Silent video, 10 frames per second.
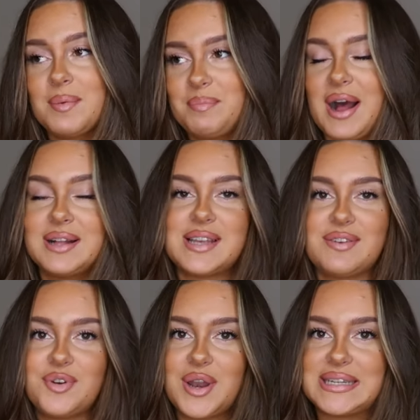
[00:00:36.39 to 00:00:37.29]
But I
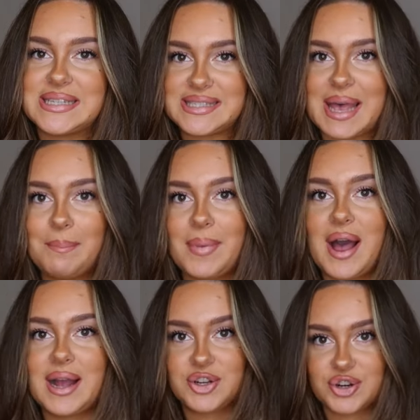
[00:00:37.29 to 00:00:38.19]
feel like
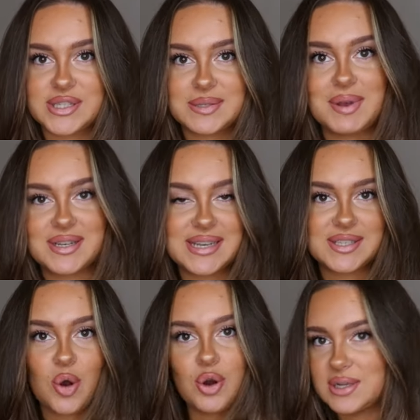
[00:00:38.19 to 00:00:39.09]
December and Christmas
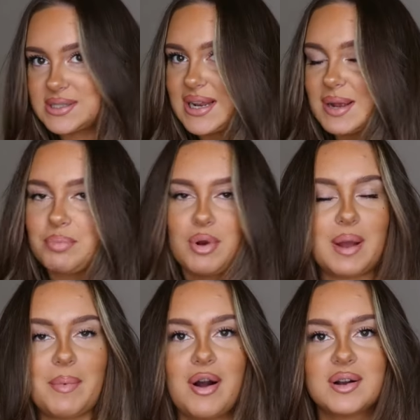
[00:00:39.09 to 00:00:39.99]
is honestly like
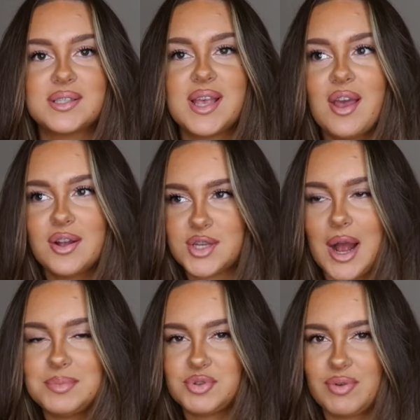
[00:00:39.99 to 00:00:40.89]
Primark's
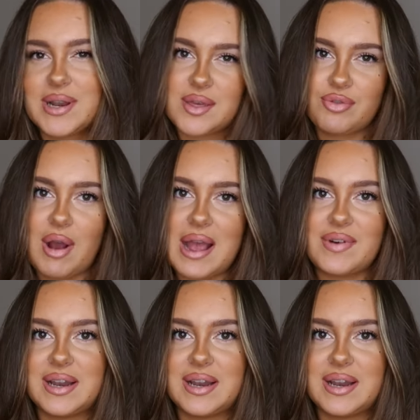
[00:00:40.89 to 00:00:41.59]
time to really thrive.